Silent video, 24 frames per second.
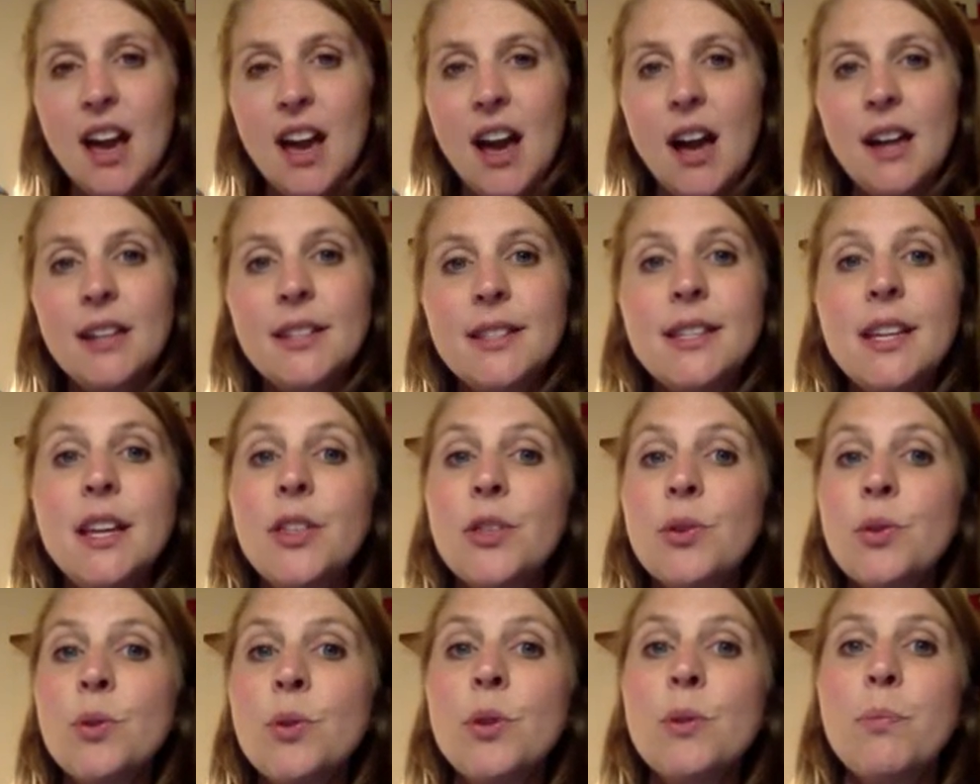I see
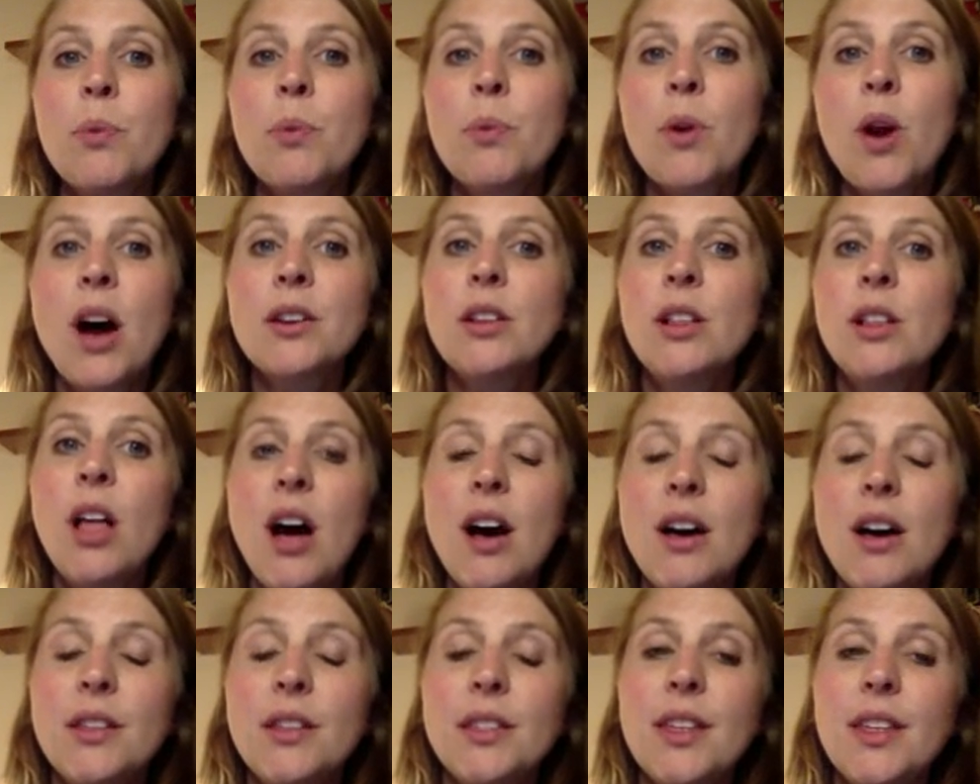through the
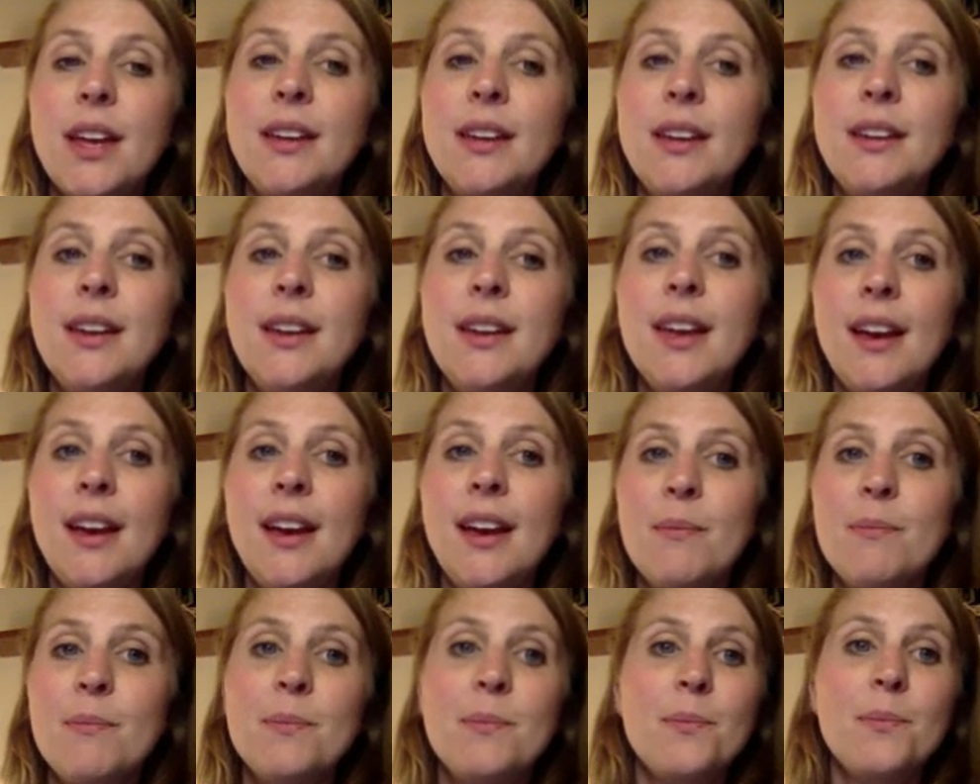broadcloth and
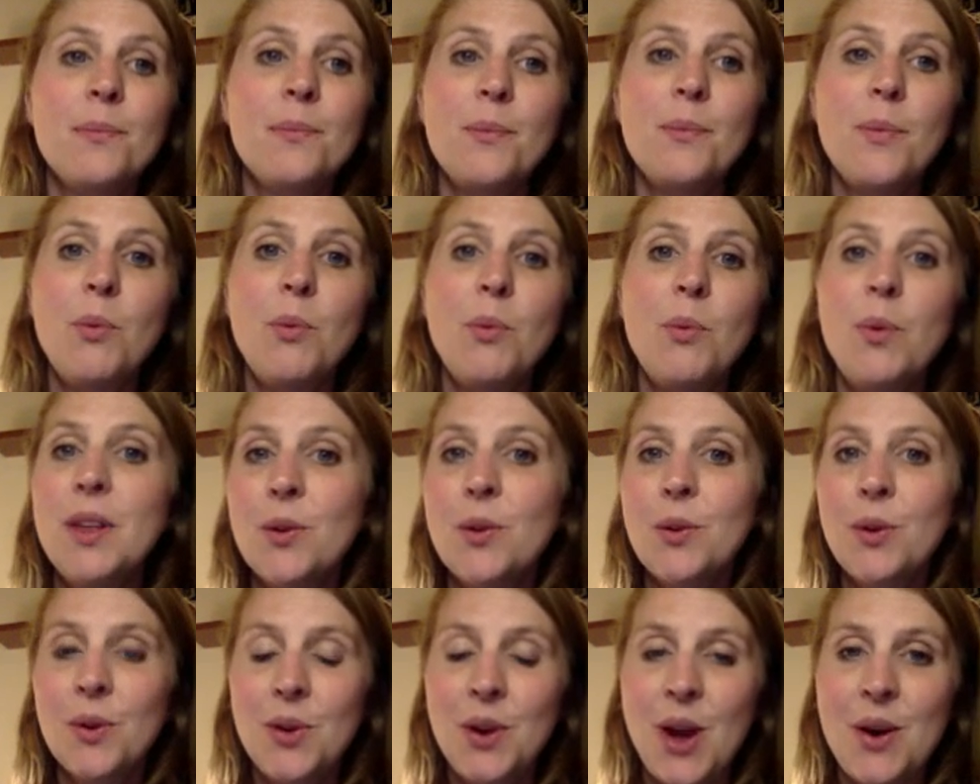gingham, whether
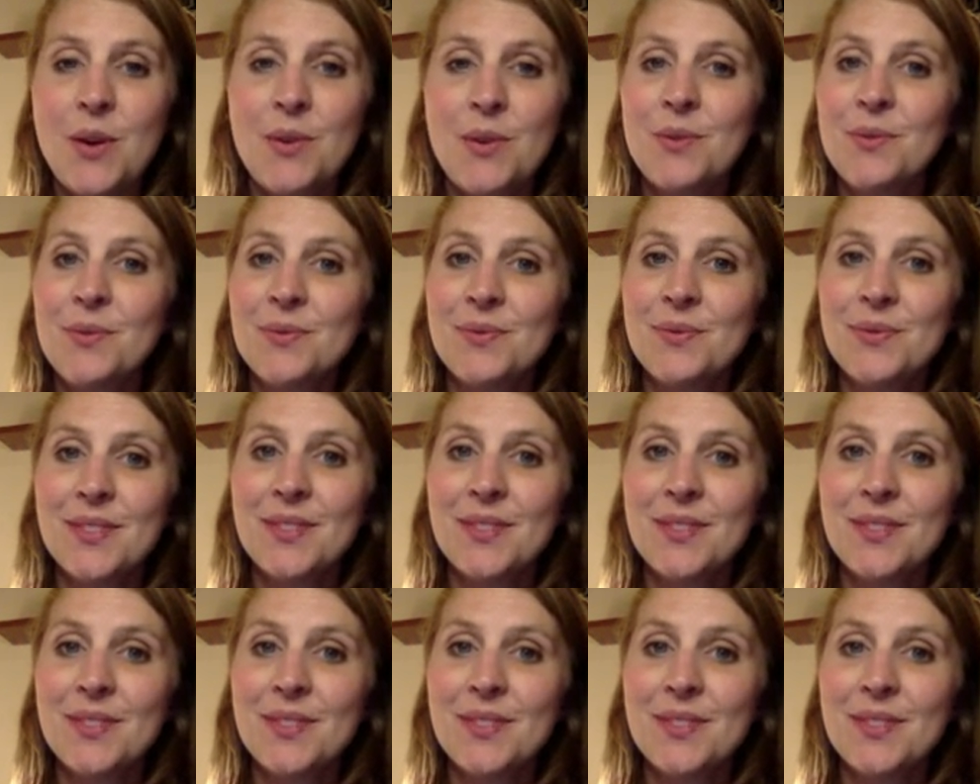or no,